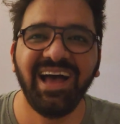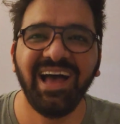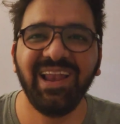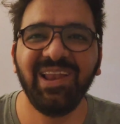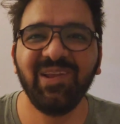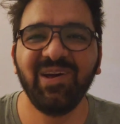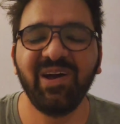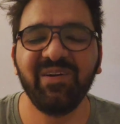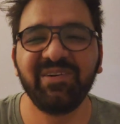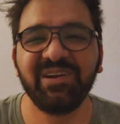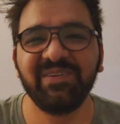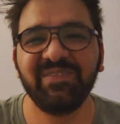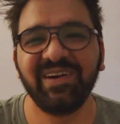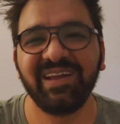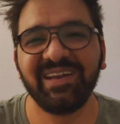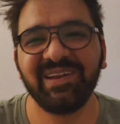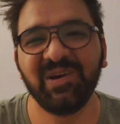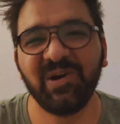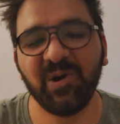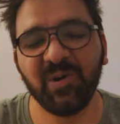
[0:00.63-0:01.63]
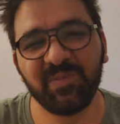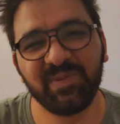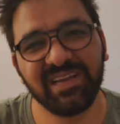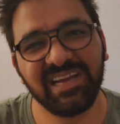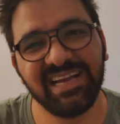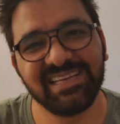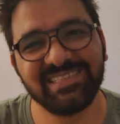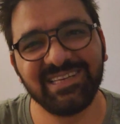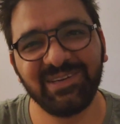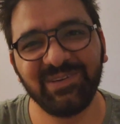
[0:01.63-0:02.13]
Hello everyone, hope
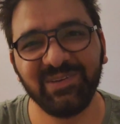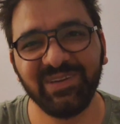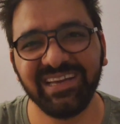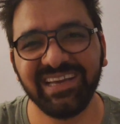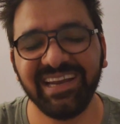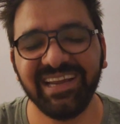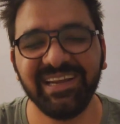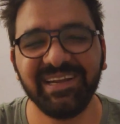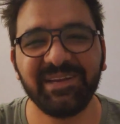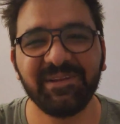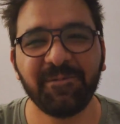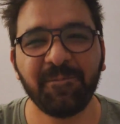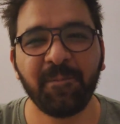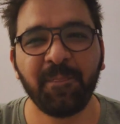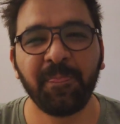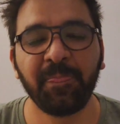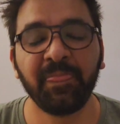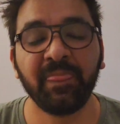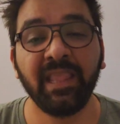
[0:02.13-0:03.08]
you guys are doing great.